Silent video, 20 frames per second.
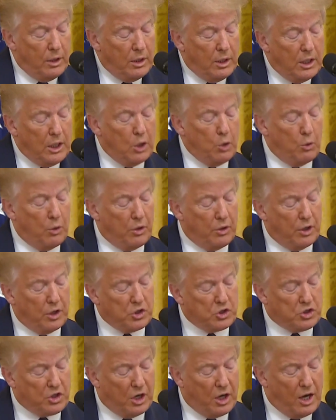Here with
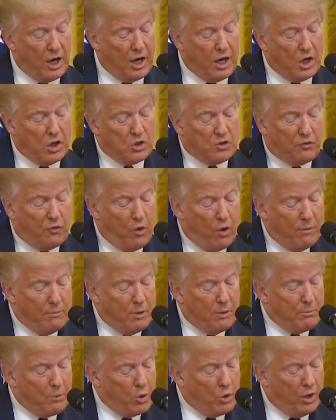us today is
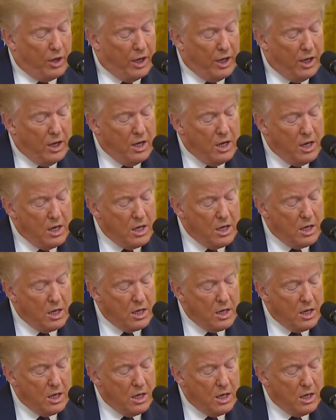former Marine
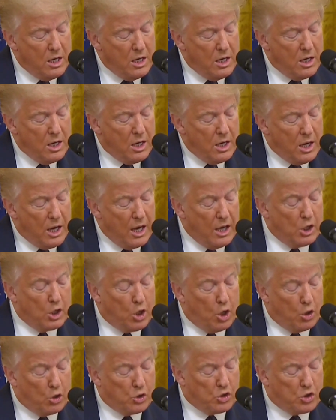and
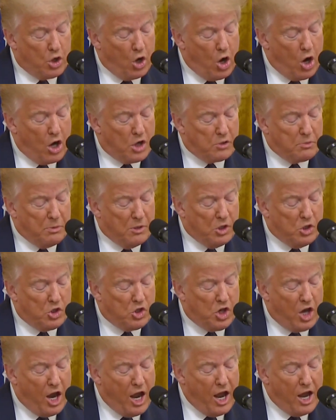Coast Guardsman
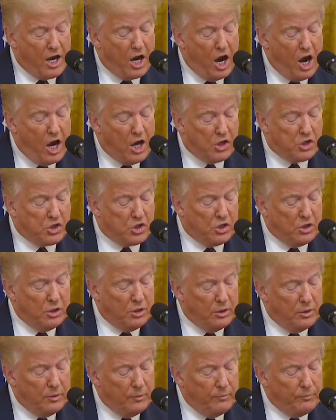Chad Heiser,
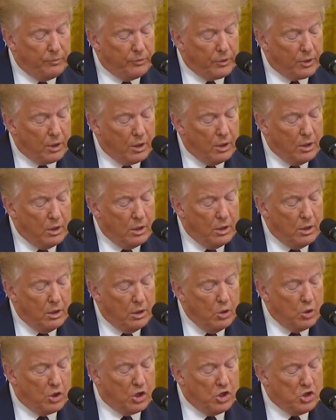
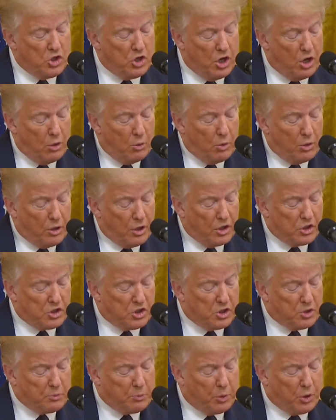who can share with us
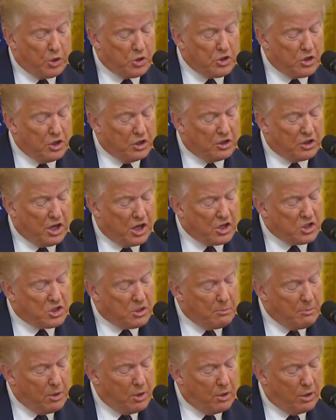his personal
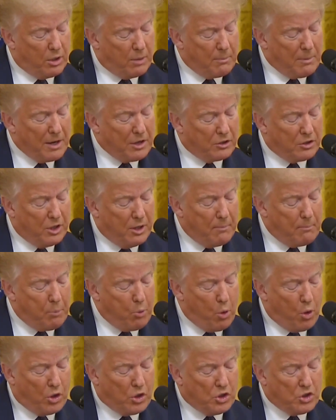testimony about the
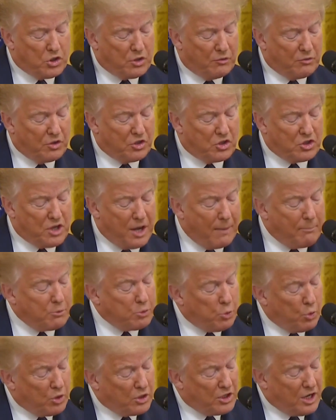importance of the steps
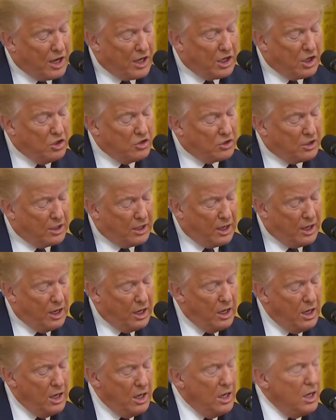we're taking
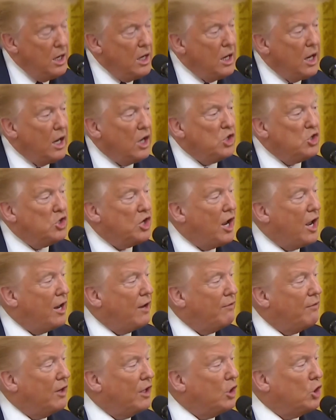today. And Chad,
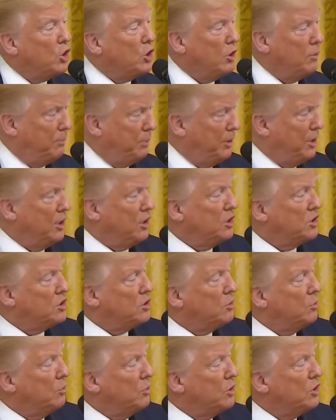if I could,
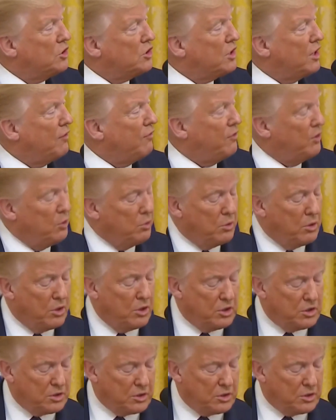please, would you say a few words?